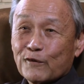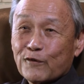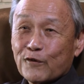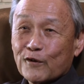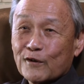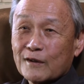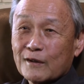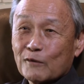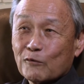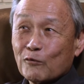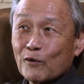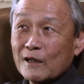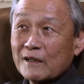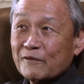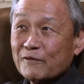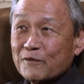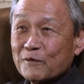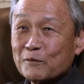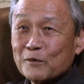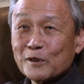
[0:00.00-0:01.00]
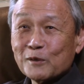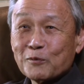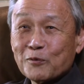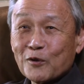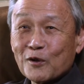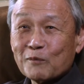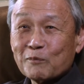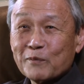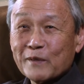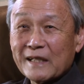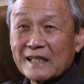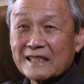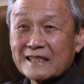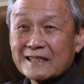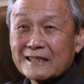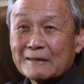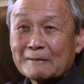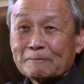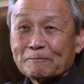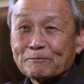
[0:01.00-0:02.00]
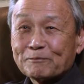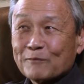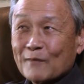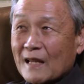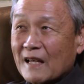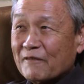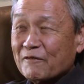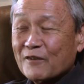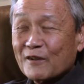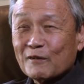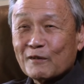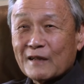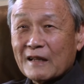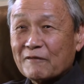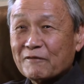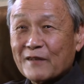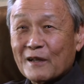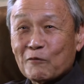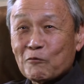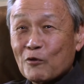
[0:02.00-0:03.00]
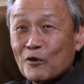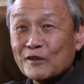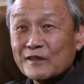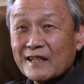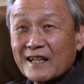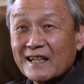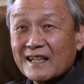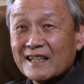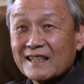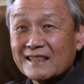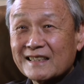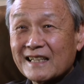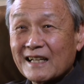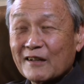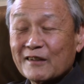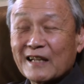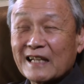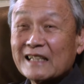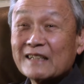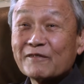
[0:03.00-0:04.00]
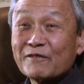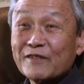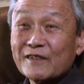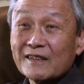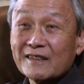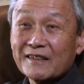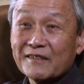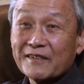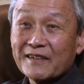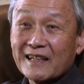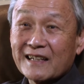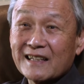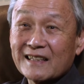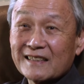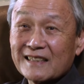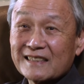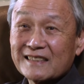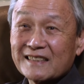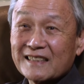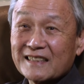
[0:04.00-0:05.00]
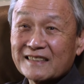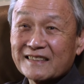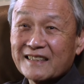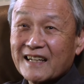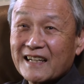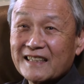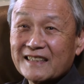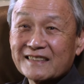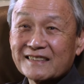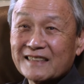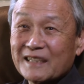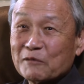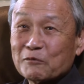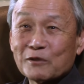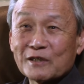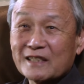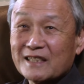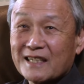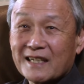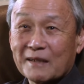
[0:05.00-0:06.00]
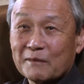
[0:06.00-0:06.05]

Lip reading: For the one from Newport Beach, if they weren't getting they didn't feel they were getting a decent education, they wouldn't